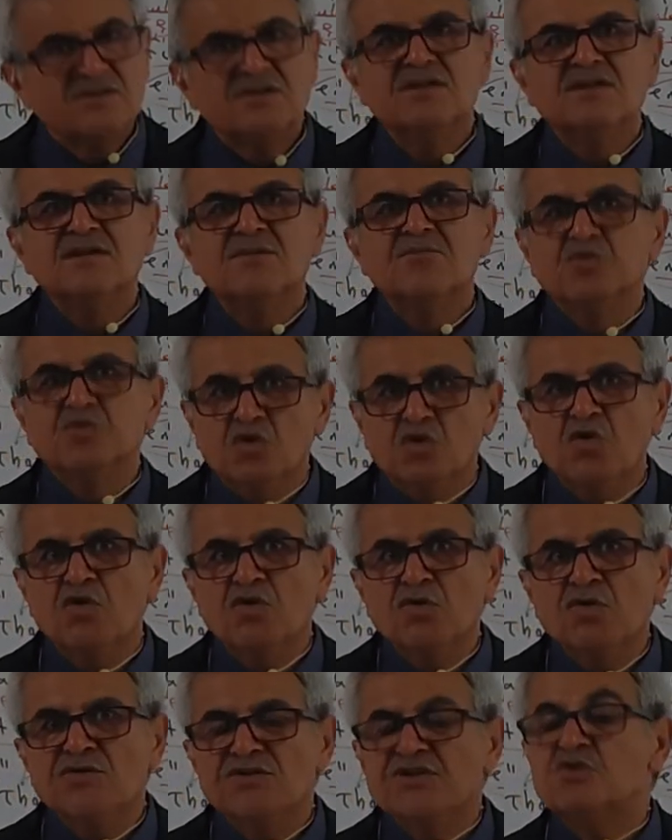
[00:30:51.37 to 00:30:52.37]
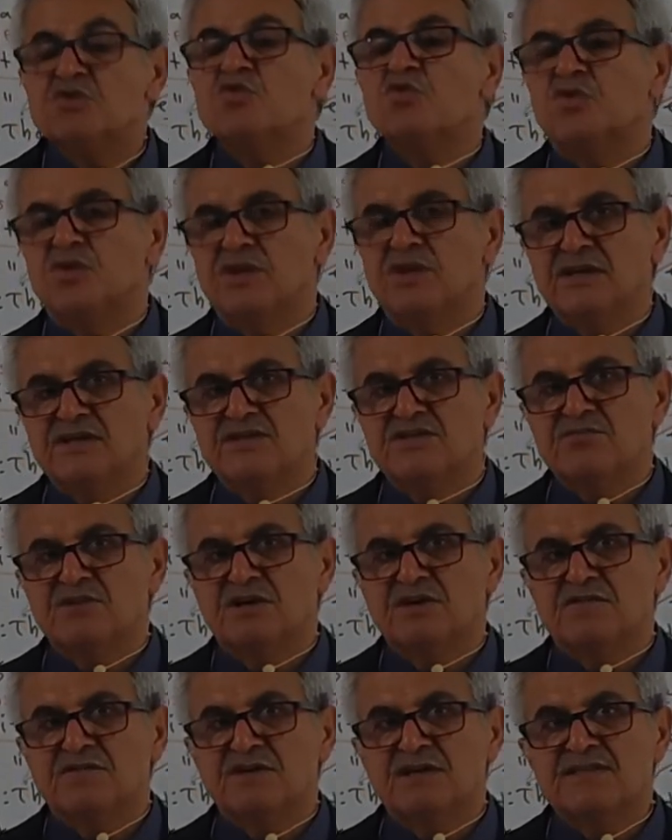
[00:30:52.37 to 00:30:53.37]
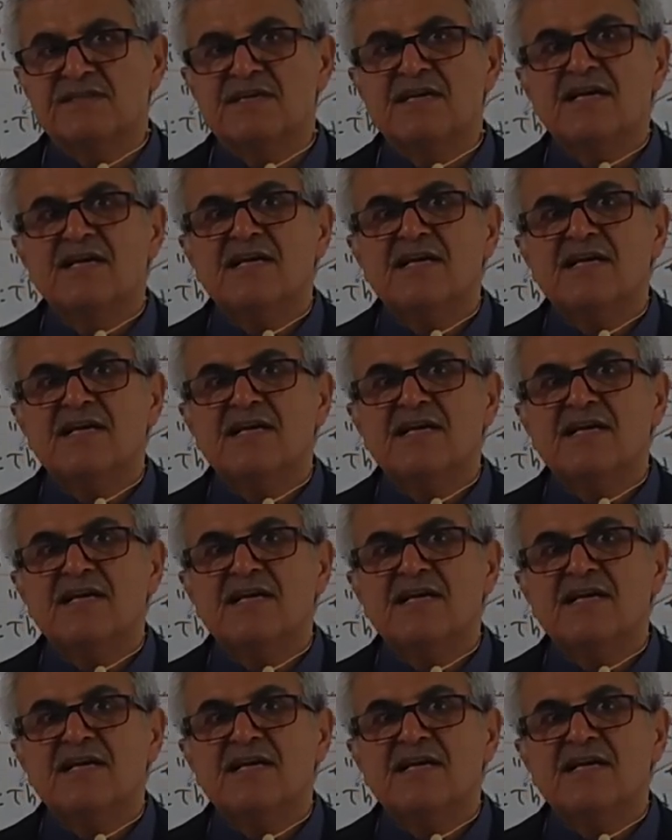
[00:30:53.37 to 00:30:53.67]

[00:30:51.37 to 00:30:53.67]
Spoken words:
pull the good things, my friends.